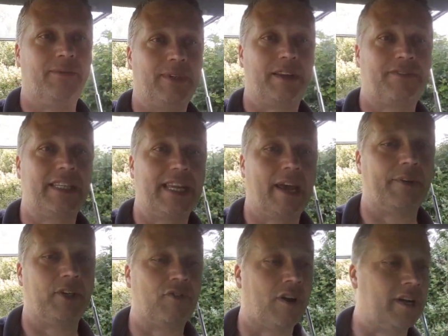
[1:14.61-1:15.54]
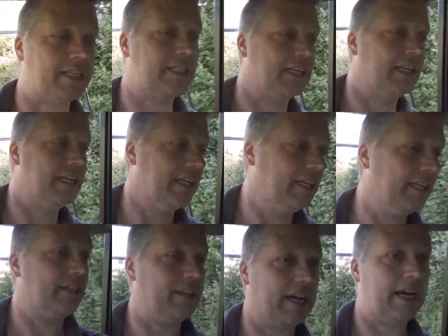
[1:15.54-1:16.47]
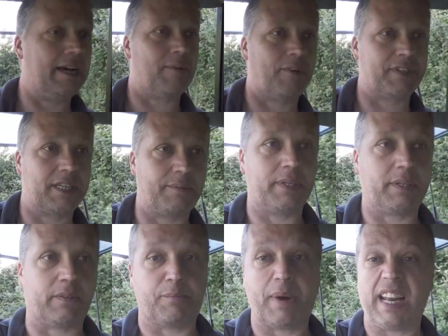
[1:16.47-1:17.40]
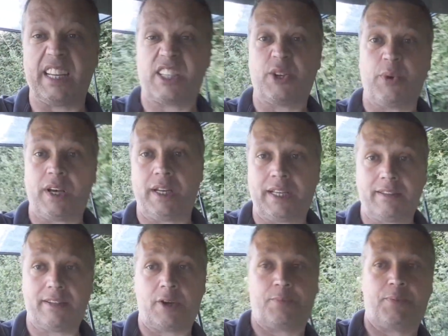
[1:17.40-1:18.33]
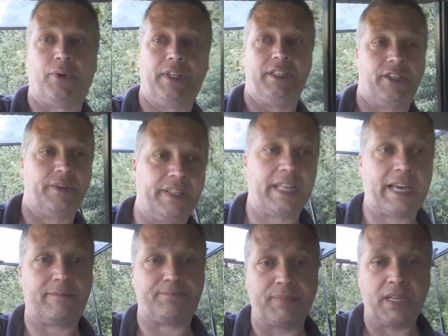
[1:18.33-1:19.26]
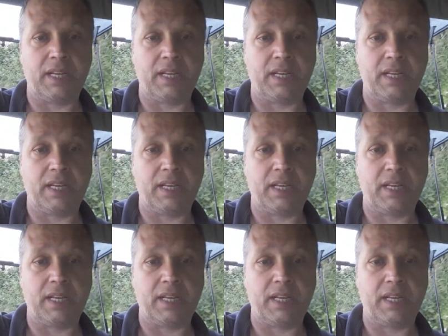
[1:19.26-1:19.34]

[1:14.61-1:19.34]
We'll have to see how it dries. Um, obviously, we don't want to bale it too early. No point in doing that.